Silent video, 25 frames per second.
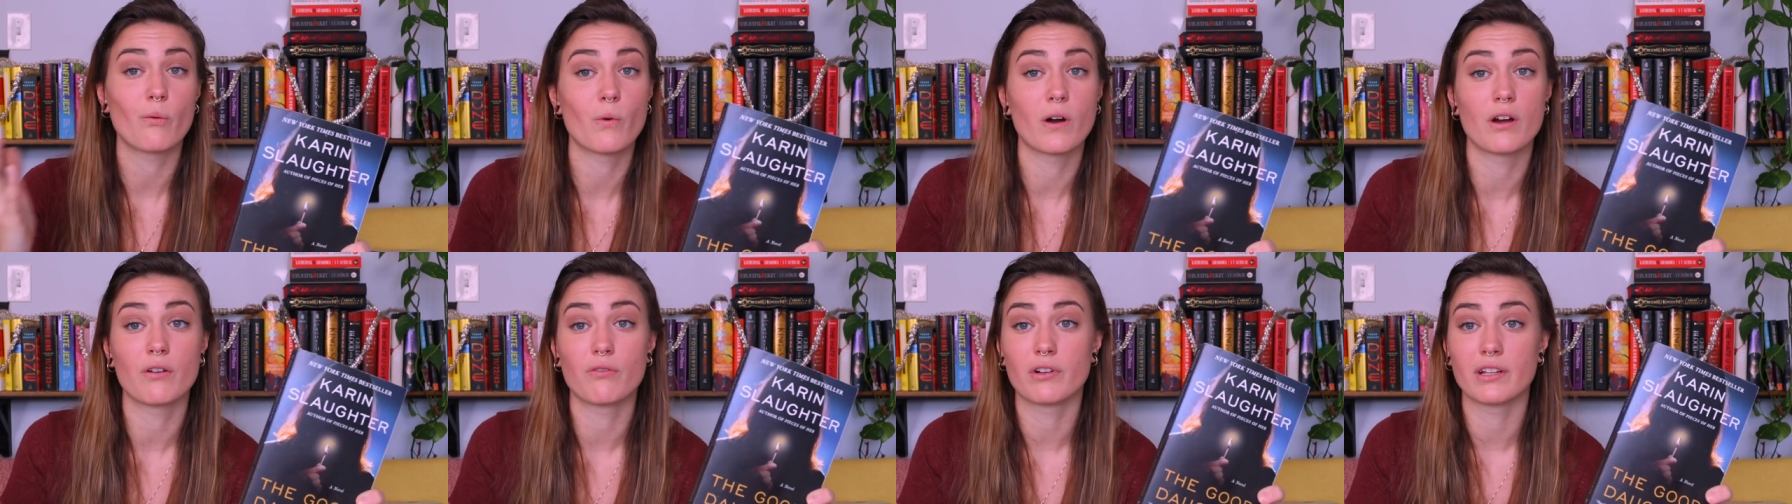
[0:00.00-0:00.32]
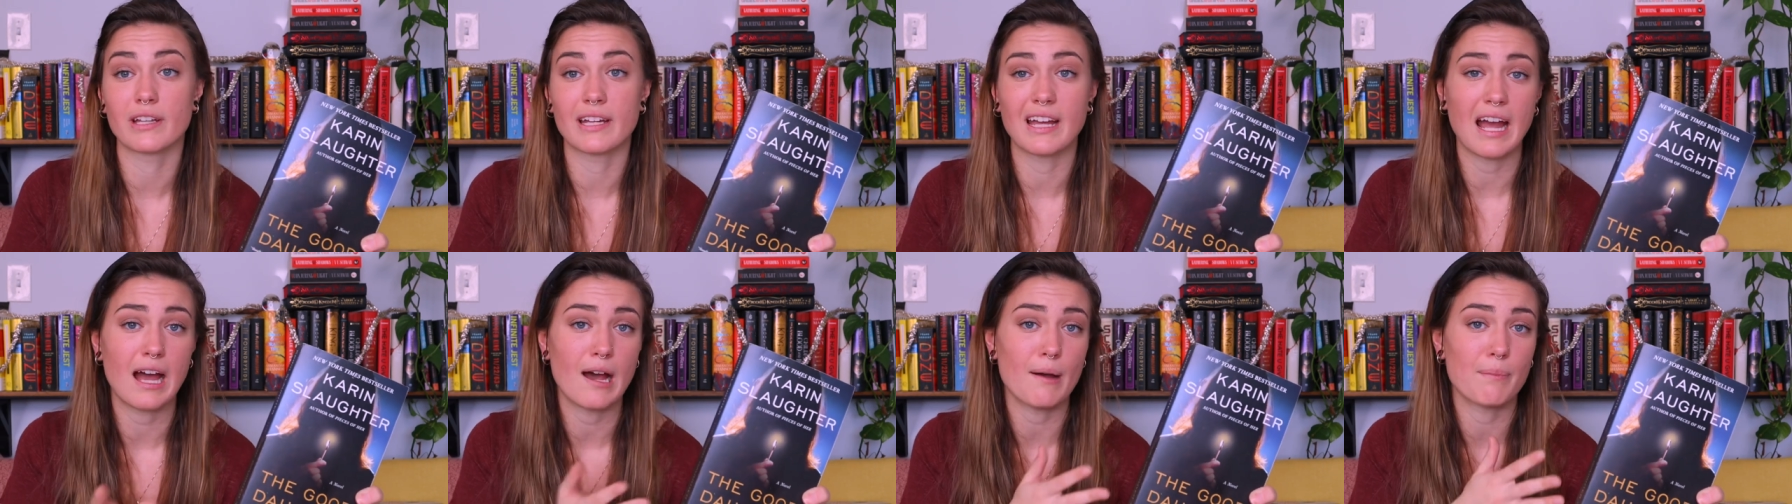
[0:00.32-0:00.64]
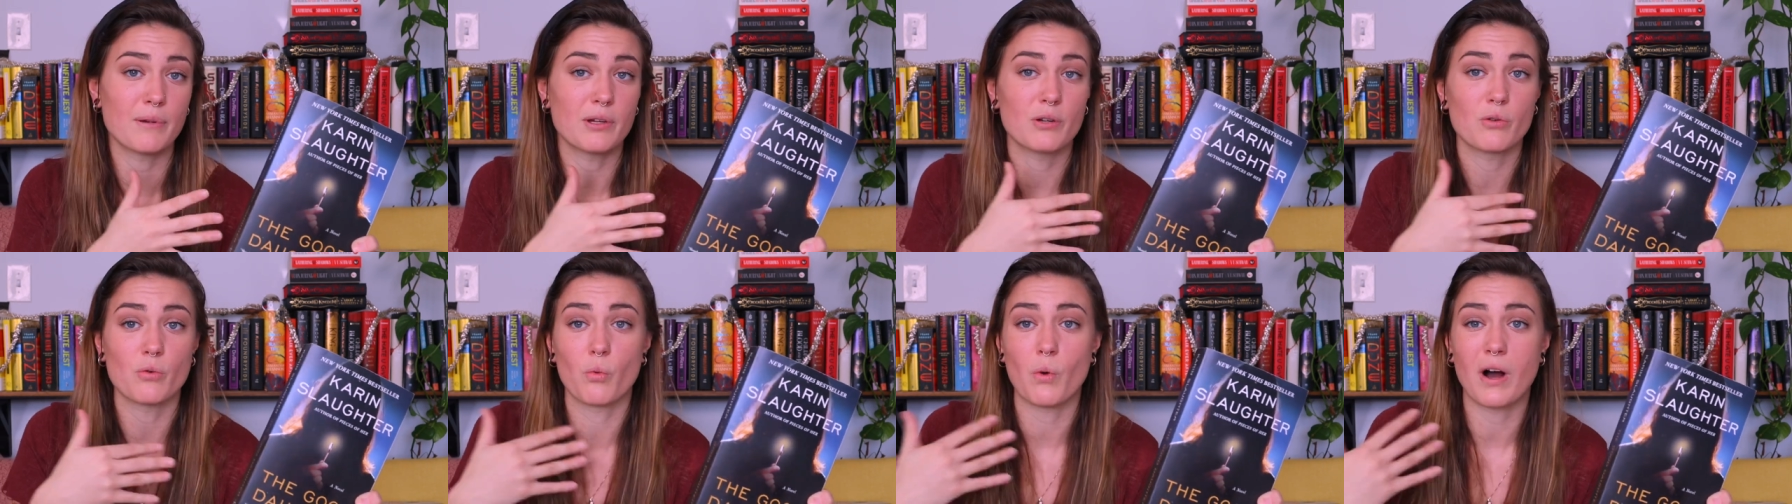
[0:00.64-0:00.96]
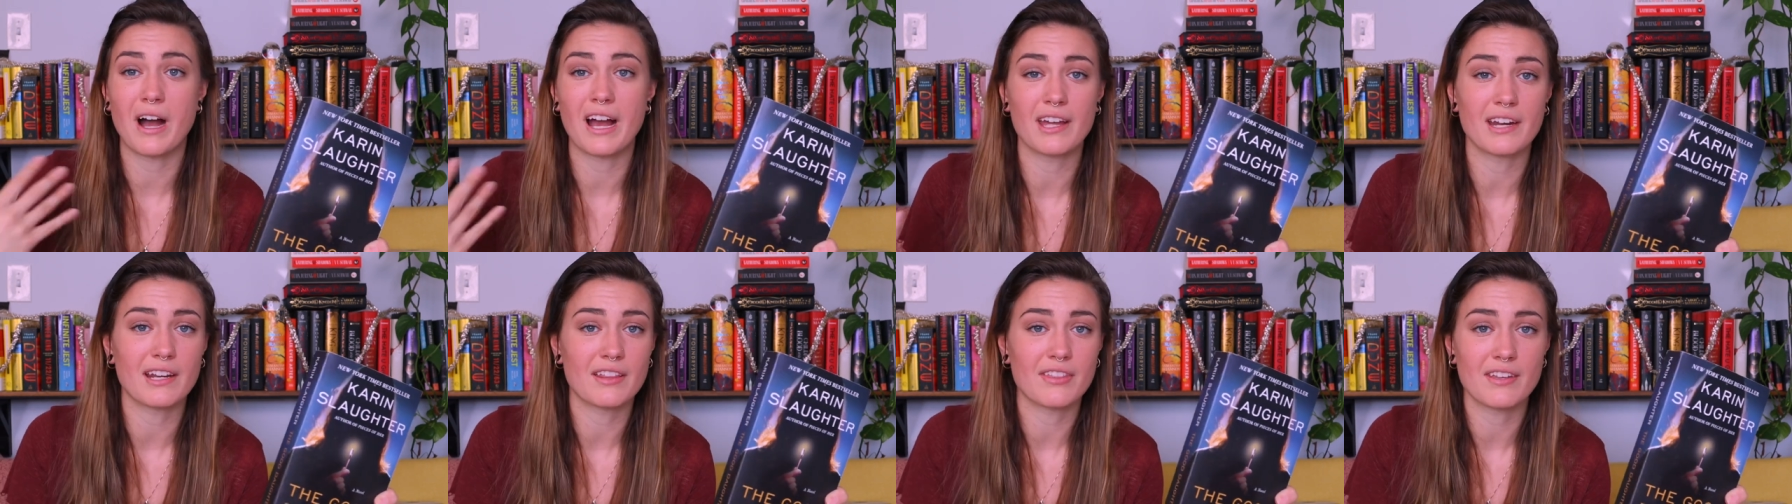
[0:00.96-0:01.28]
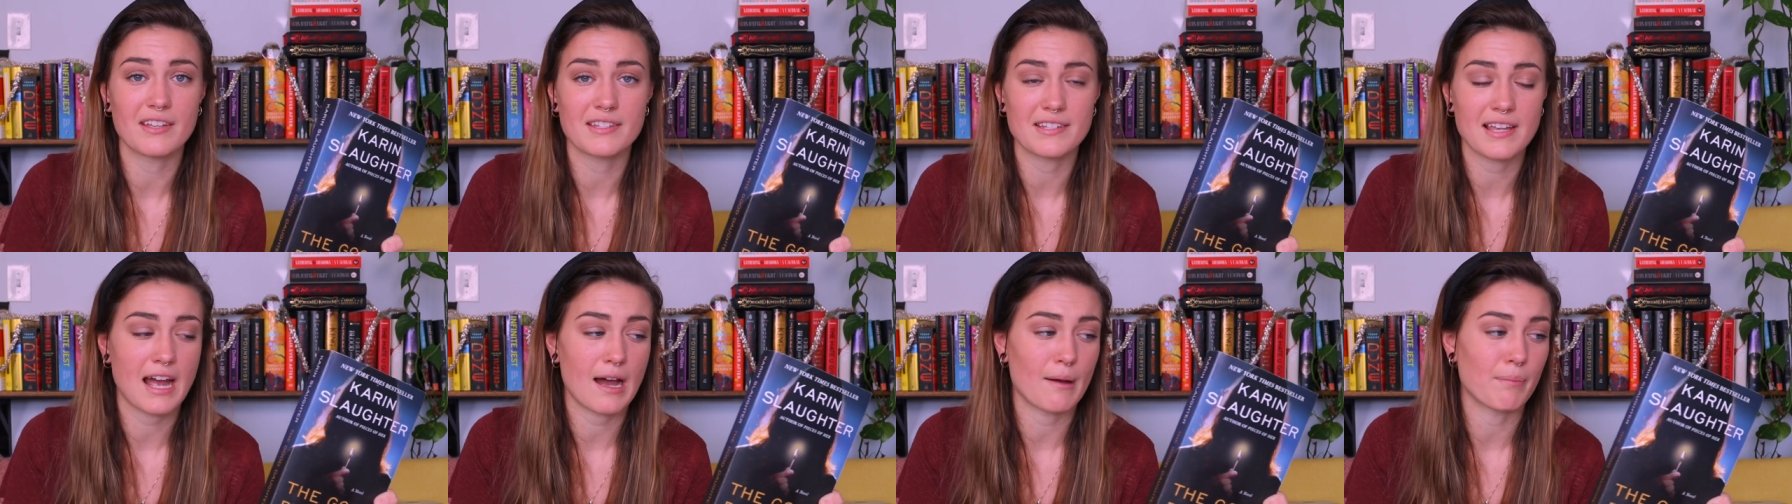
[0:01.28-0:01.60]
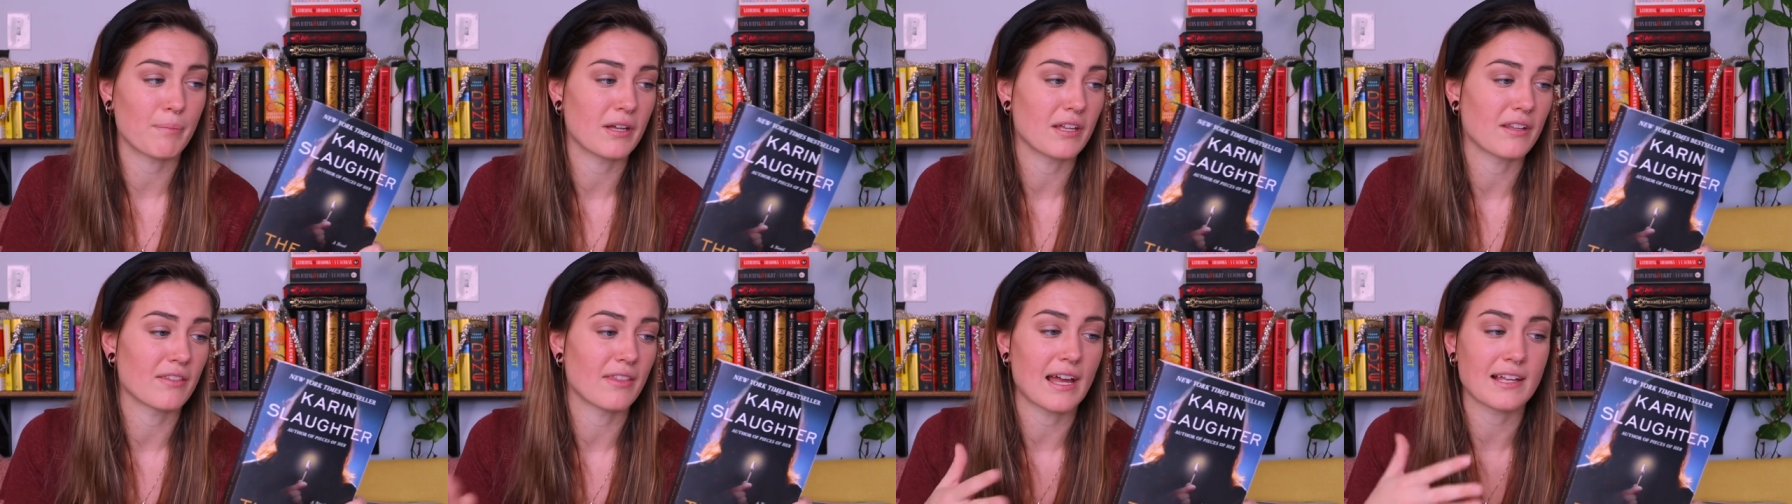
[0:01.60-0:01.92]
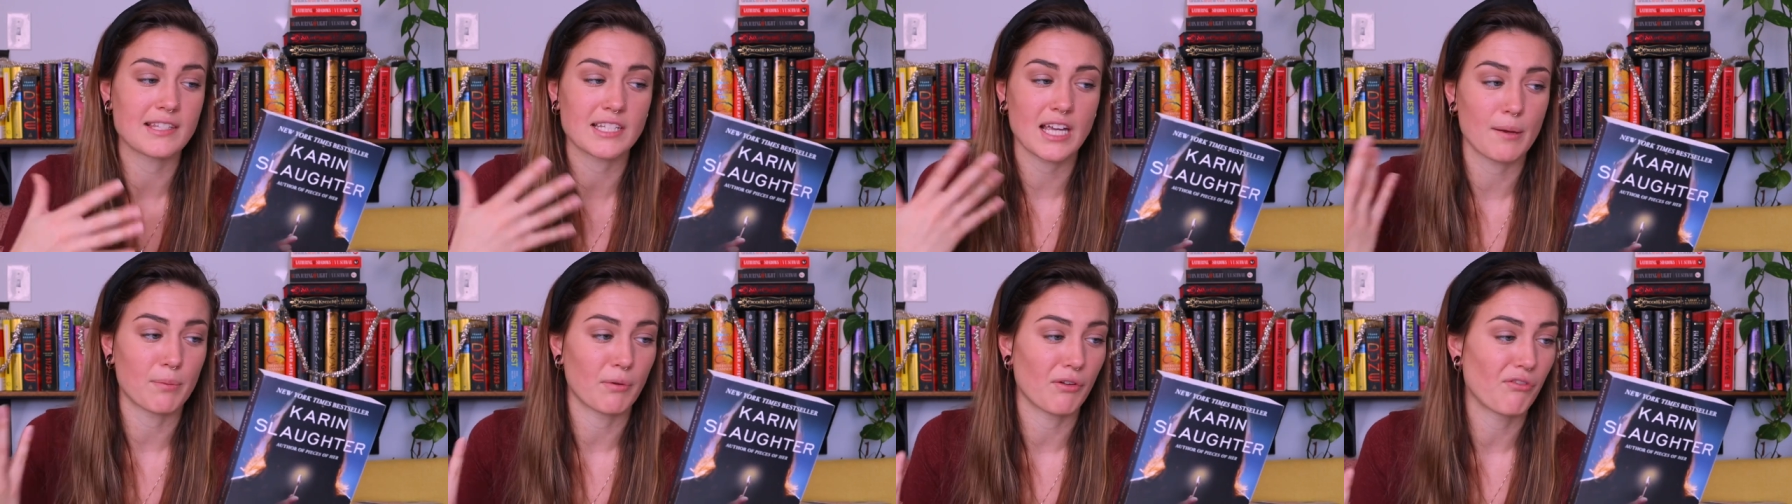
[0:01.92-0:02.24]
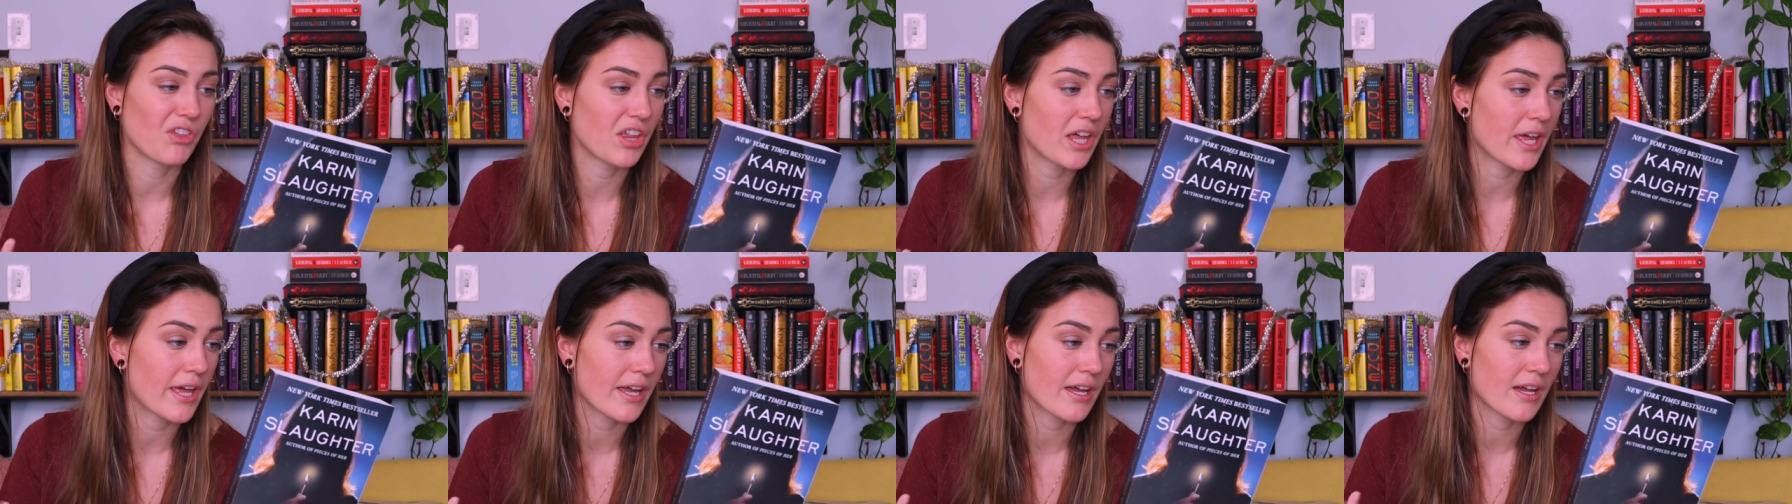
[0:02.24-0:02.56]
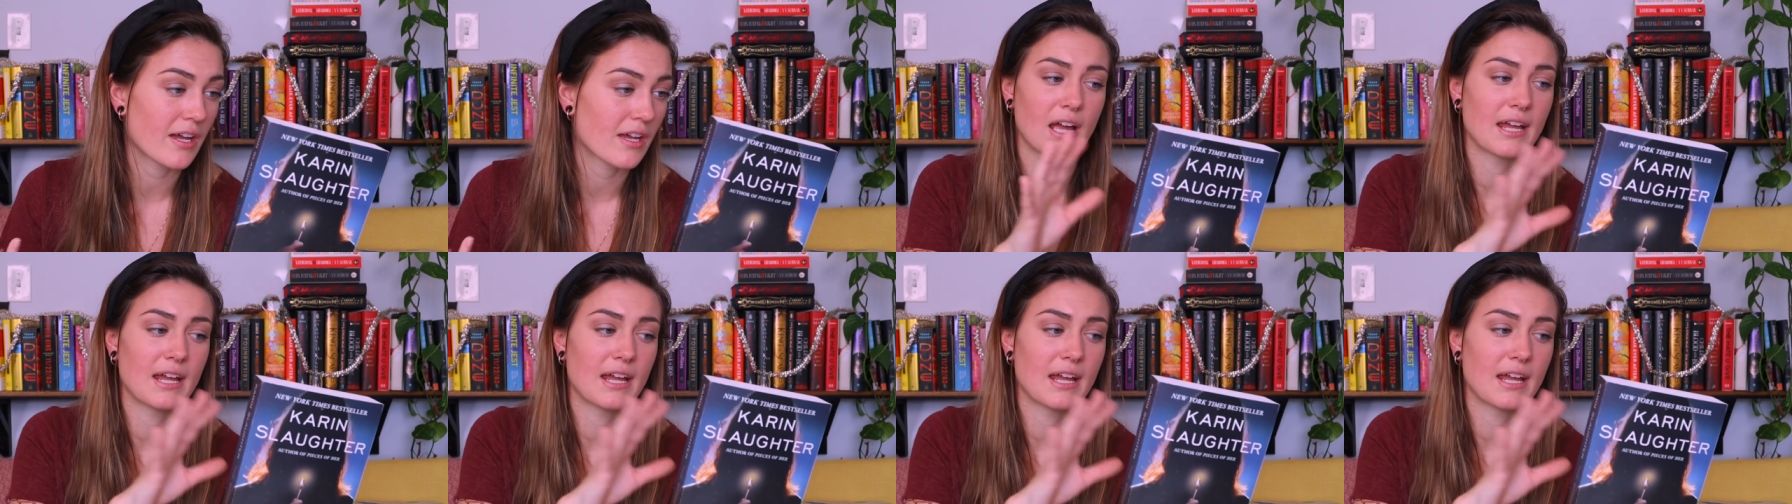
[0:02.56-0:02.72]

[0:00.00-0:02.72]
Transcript: what really happened, why did this happen, that type of thing.